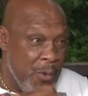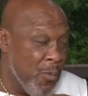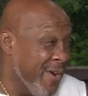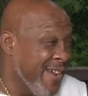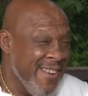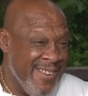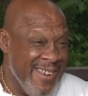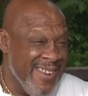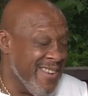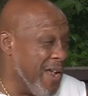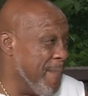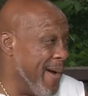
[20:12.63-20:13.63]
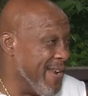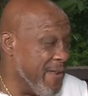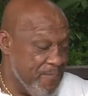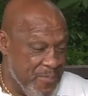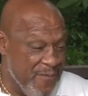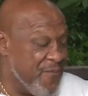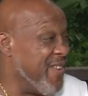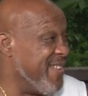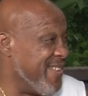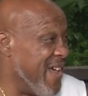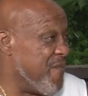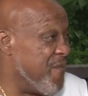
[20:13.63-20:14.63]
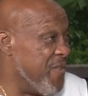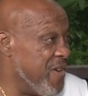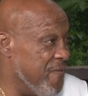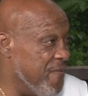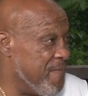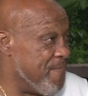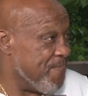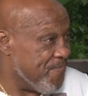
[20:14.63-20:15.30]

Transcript: When you see somebody finish that fifth,